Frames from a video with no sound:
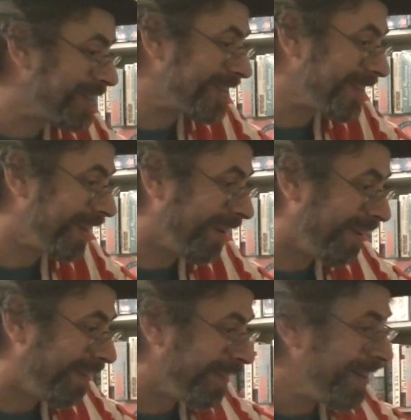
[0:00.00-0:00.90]

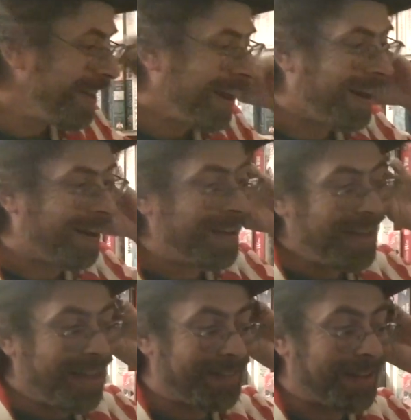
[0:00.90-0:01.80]
So uh,
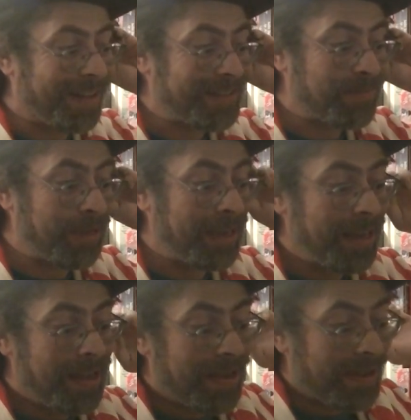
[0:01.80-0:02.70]
it tells me,